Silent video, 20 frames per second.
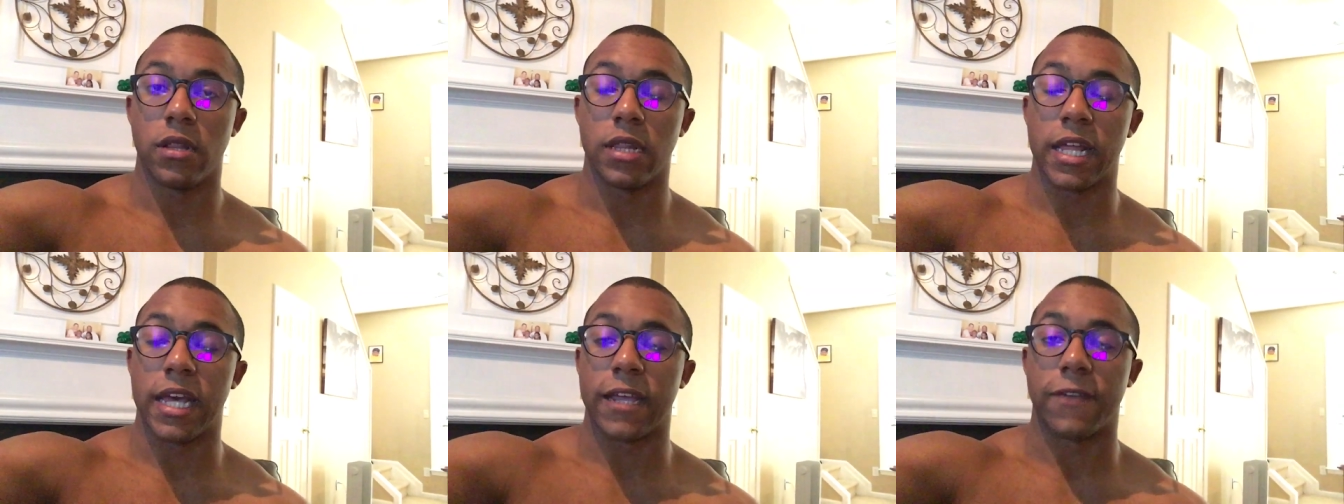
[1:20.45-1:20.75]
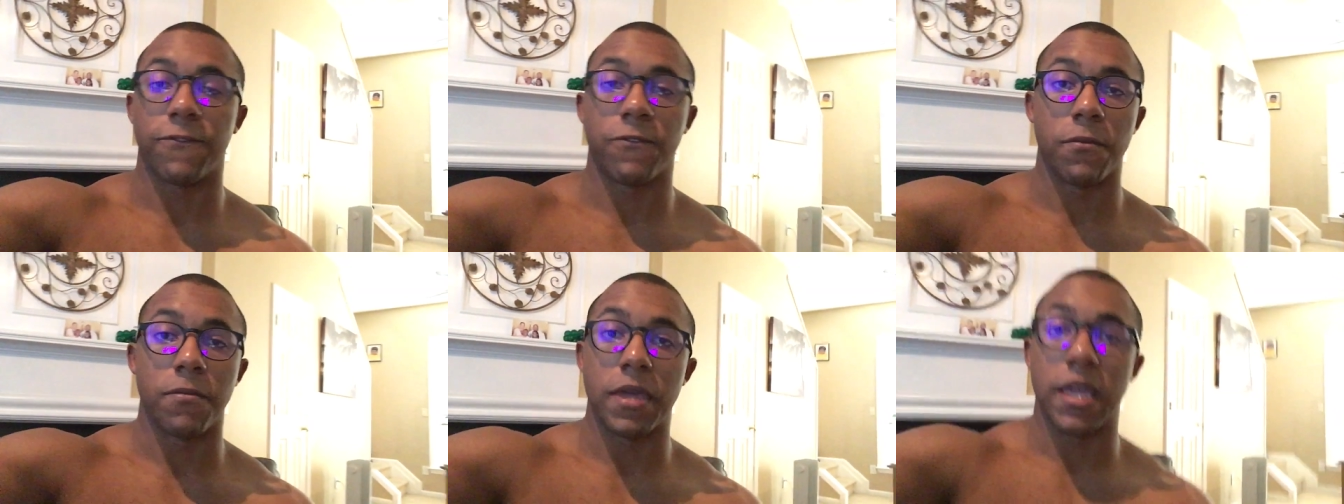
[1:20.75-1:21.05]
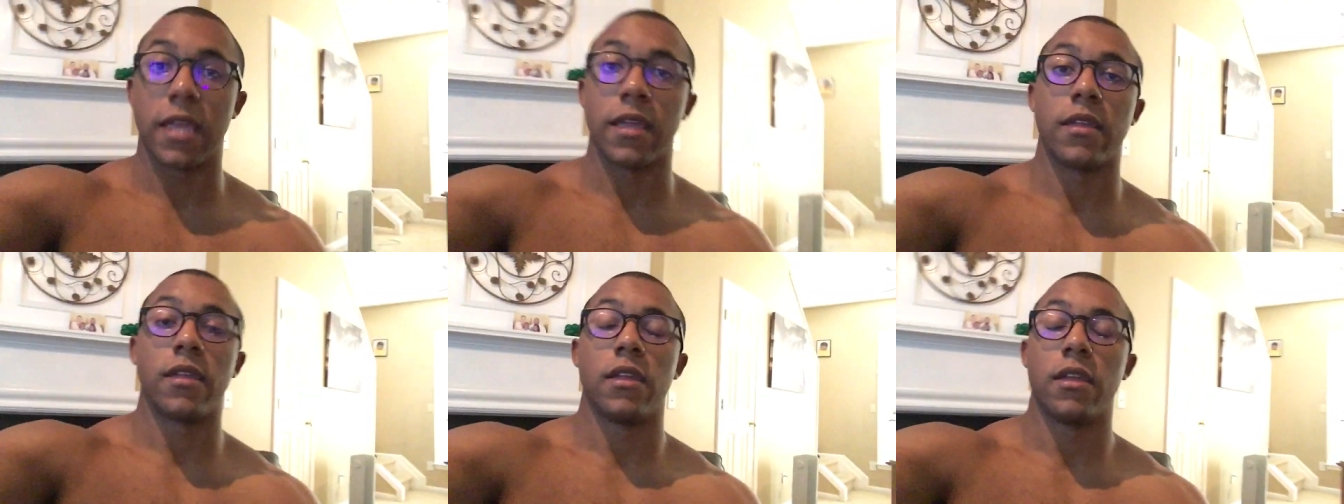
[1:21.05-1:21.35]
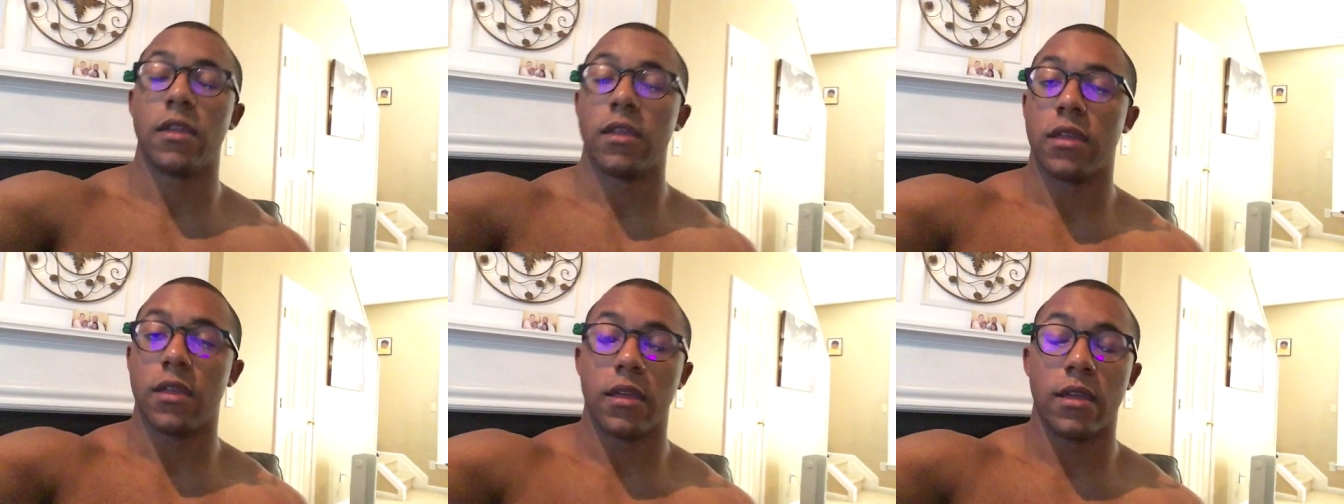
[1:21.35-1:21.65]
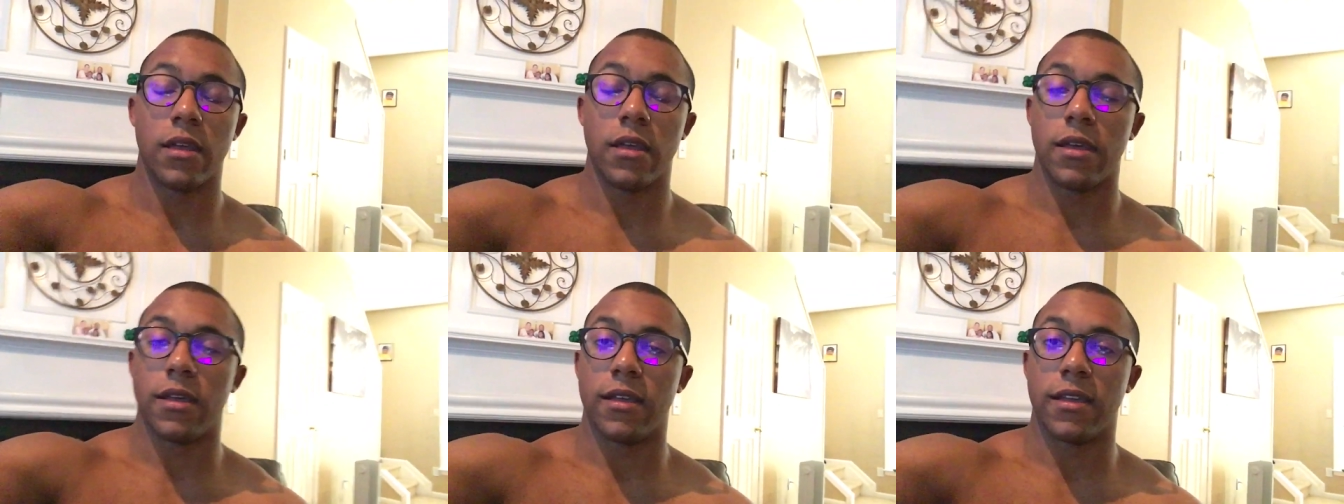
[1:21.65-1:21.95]
Like for me,
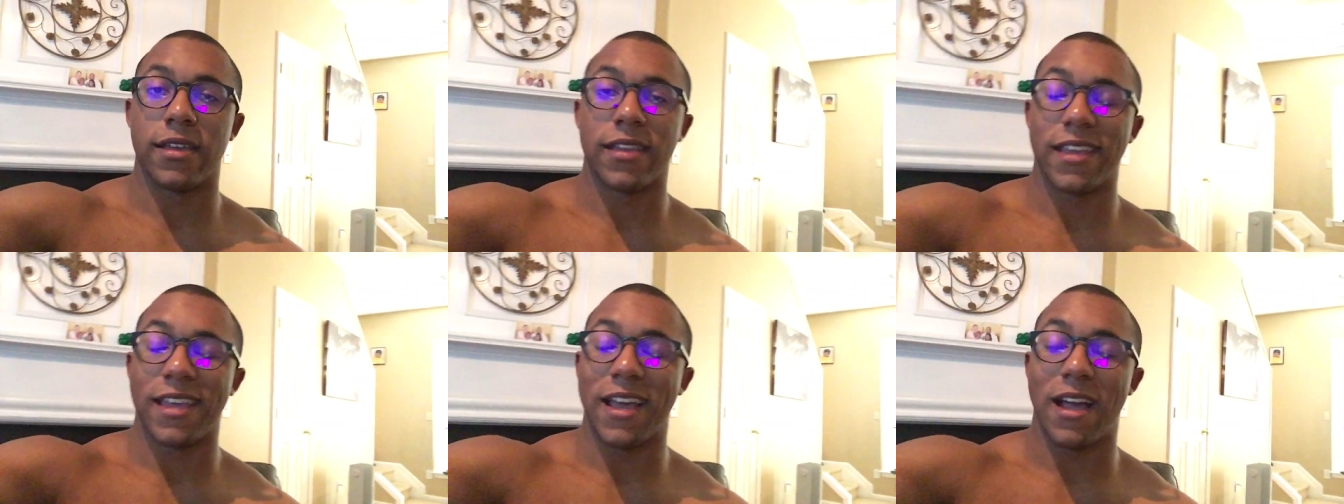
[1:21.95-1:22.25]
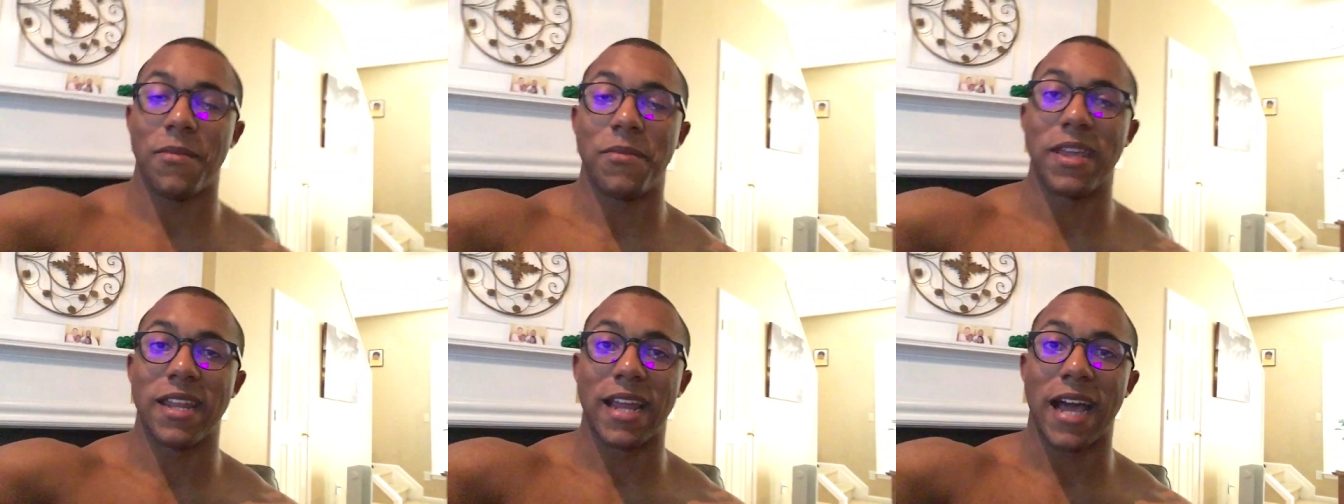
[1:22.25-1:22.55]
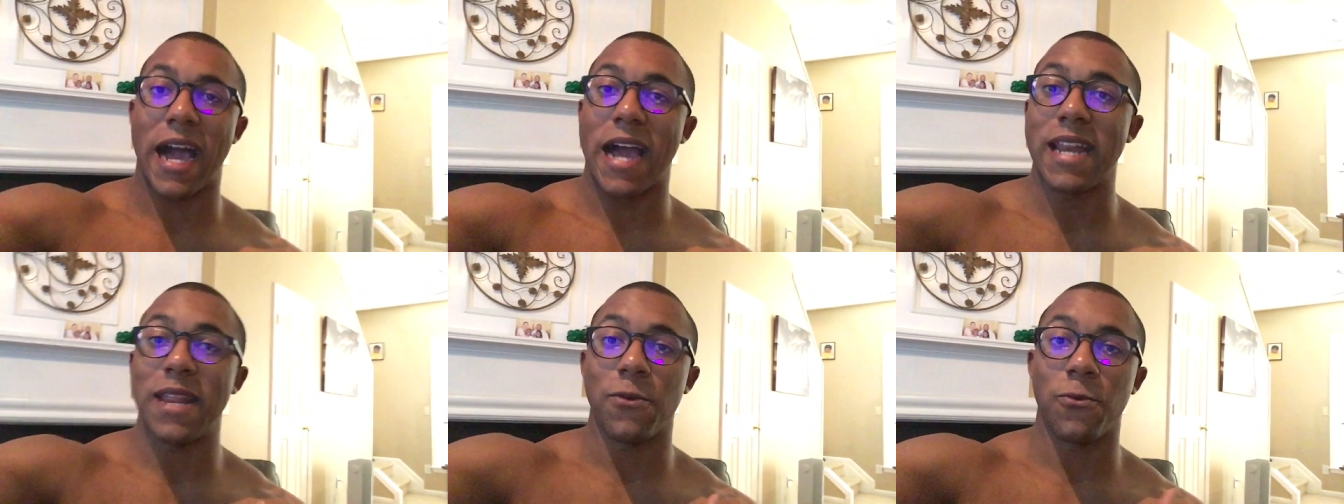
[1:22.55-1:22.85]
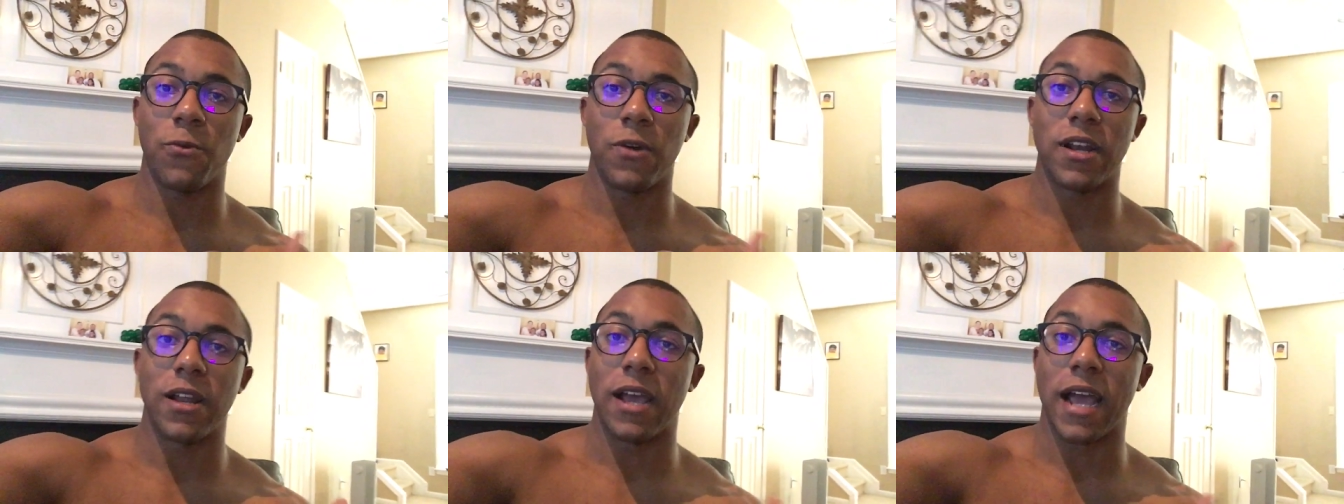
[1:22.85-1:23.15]
I didn't